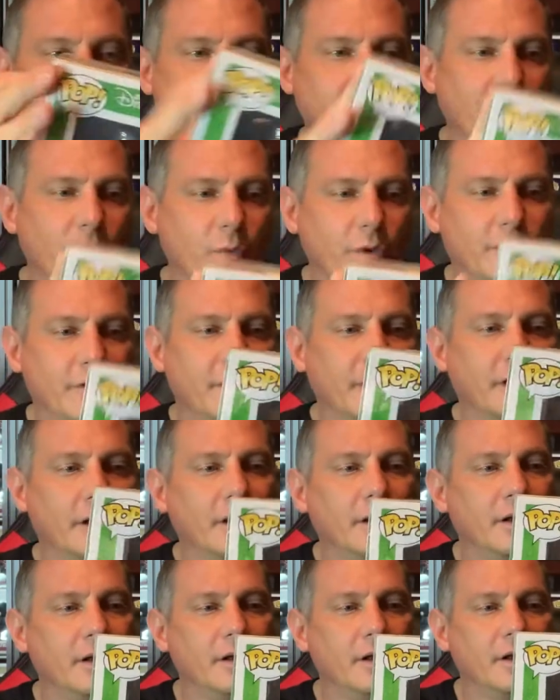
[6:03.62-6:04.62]
with the
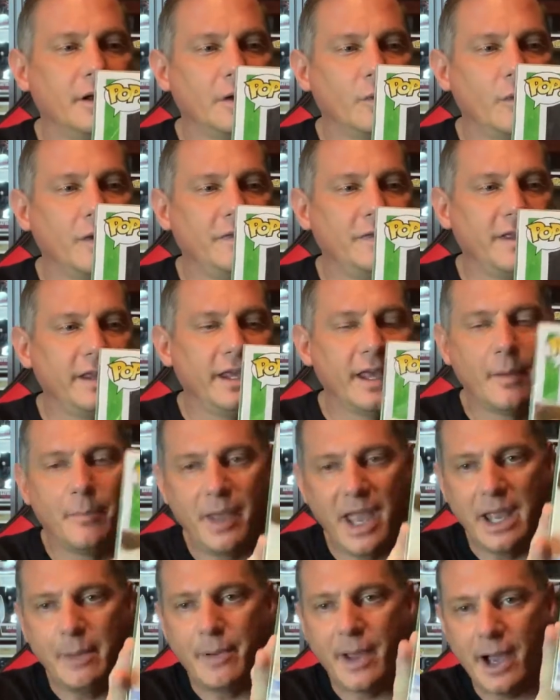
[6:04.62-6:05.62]

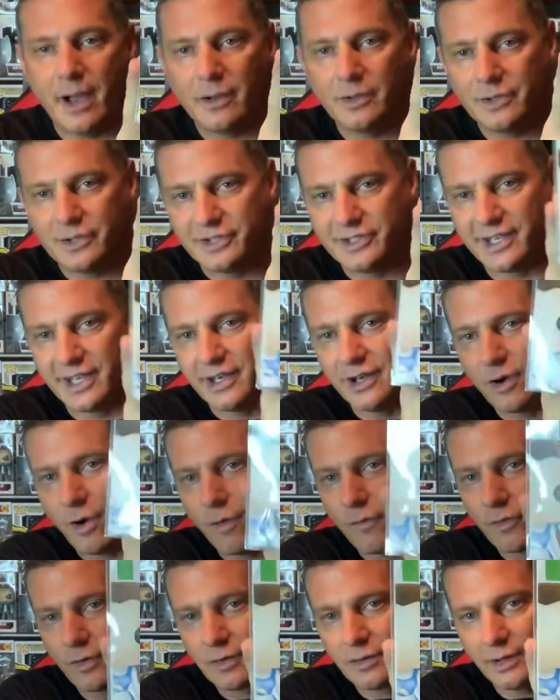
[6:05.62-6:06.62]
PayPal, sent it
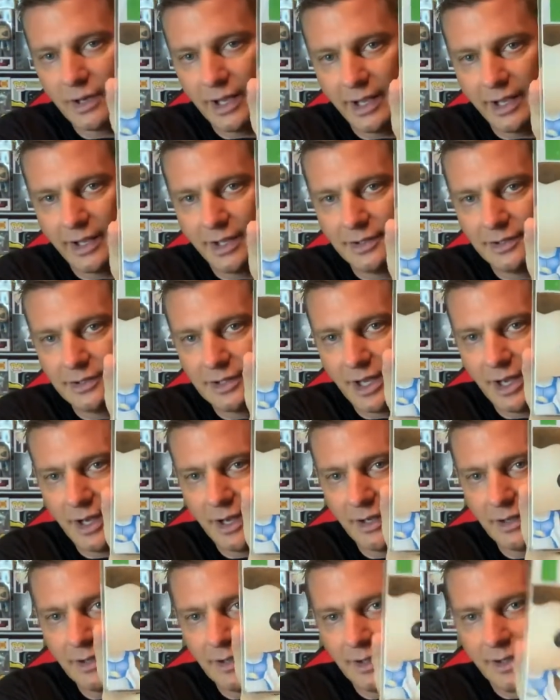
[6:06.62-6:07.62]
over, and
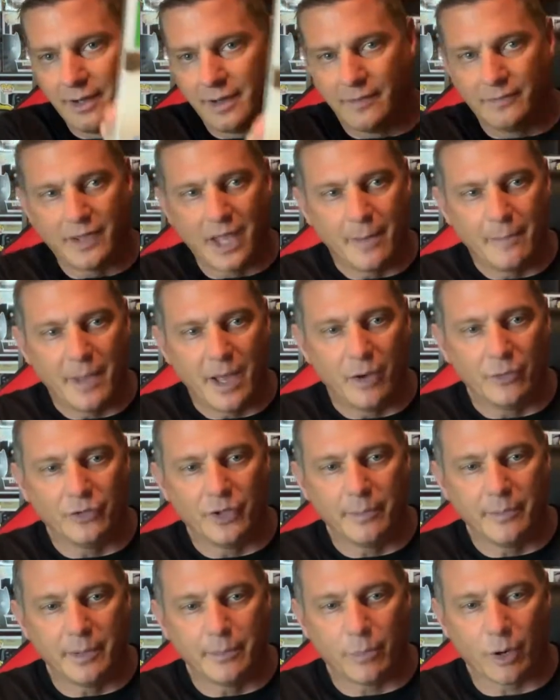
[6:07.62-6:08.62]
they mailed
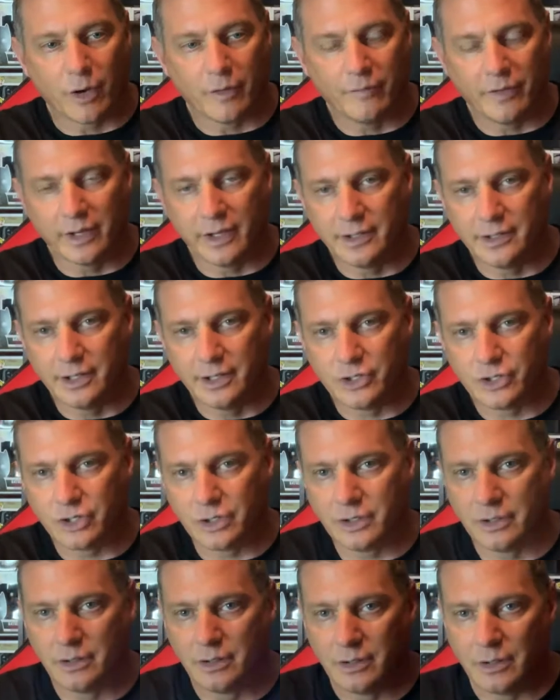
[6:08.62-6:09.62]
them in perfect
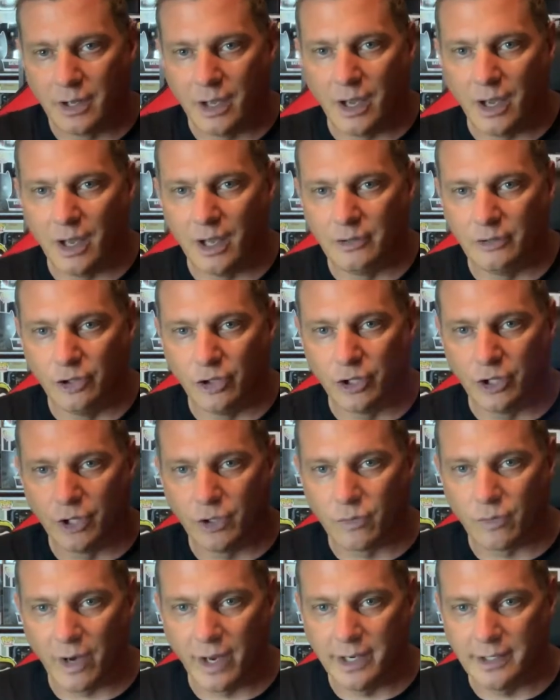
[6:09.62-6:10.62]
condition, looking
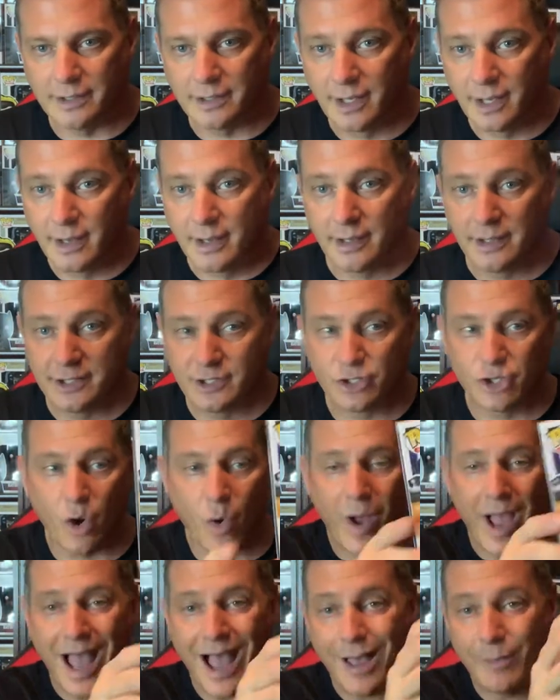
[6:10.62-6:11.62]
great. So
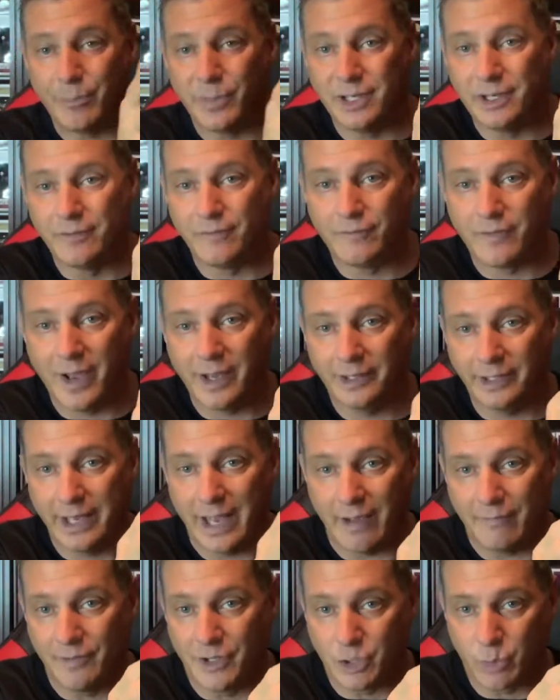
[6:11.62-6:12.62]
happy to finally
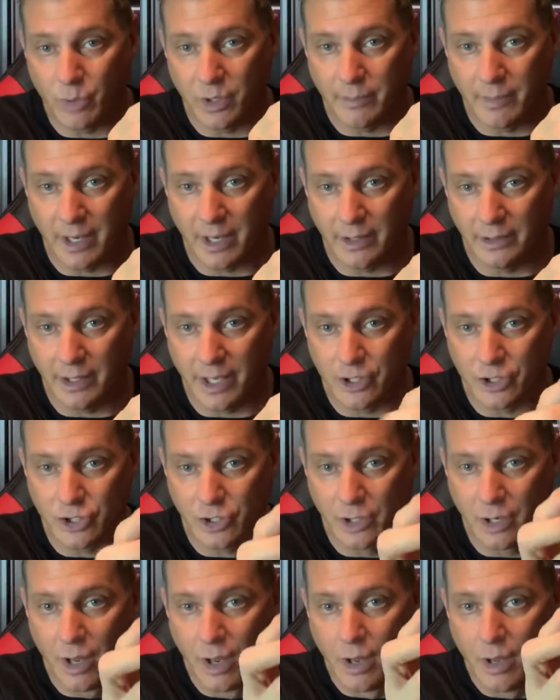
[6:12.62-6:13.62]
have this one in my
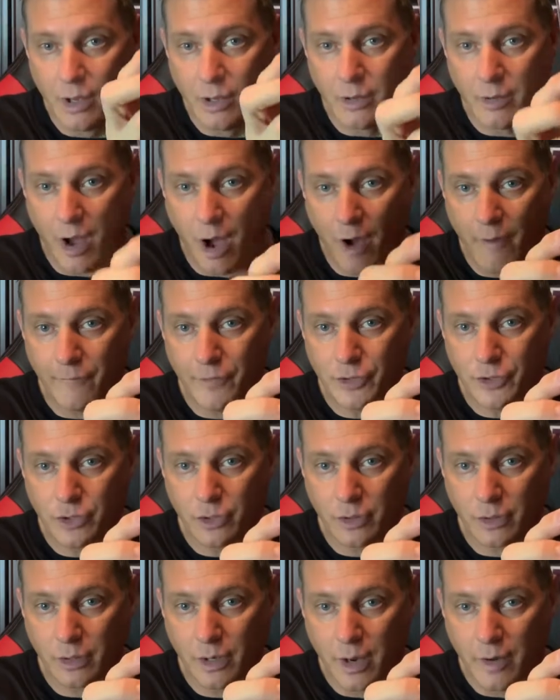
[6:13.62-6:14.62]
collection.
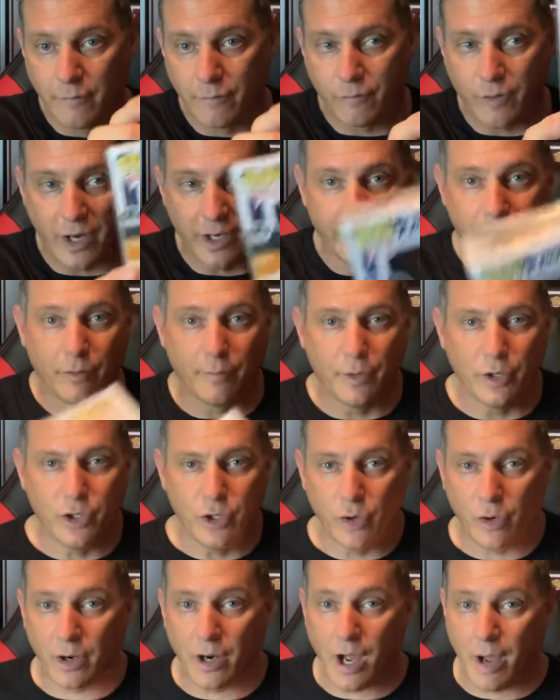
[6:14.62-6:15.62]
Officer Freddy from the New
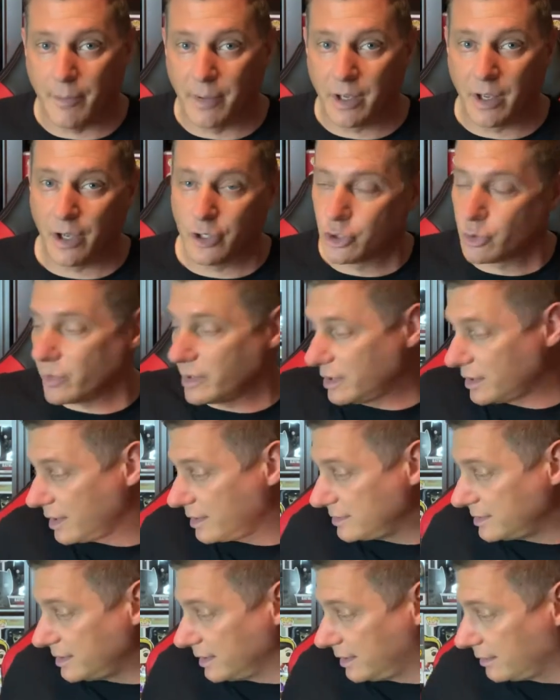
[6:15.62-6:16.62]
York Comic Con
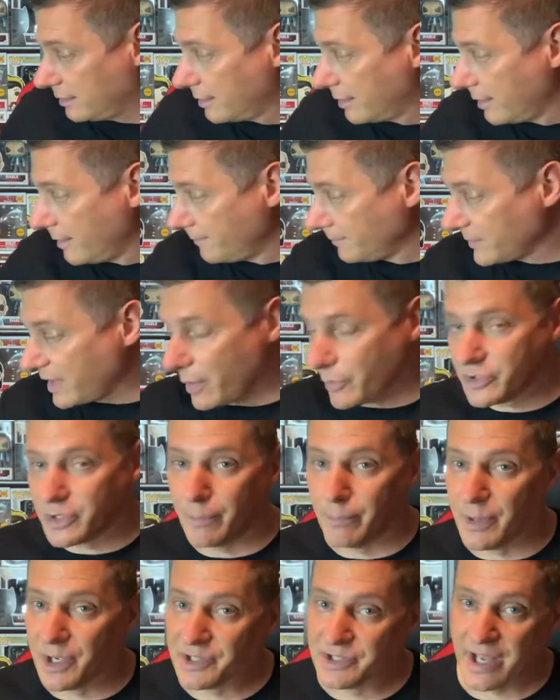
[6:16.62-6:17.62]
2019. That was a
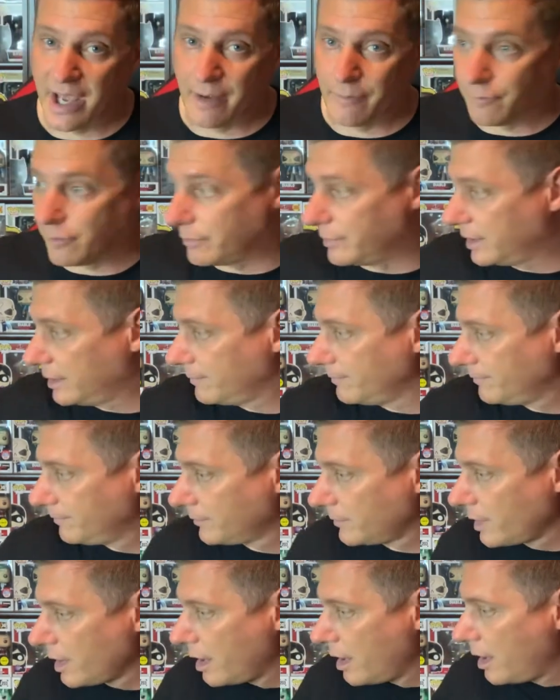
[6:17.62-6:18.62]
must-have for me.
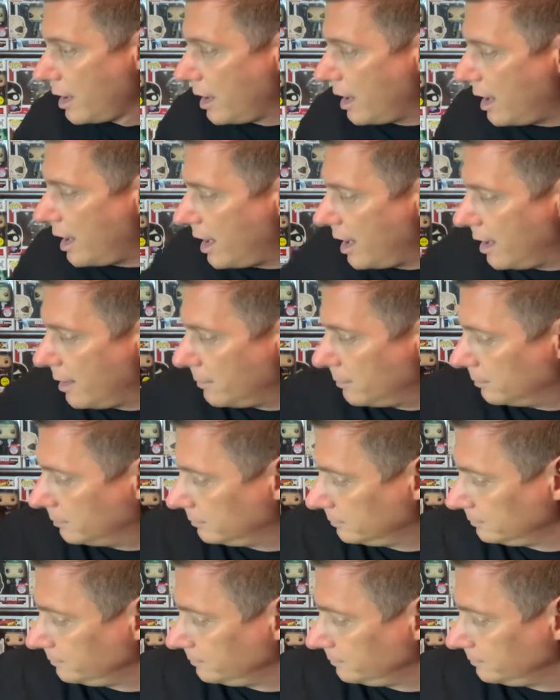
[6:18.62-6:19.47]
I'm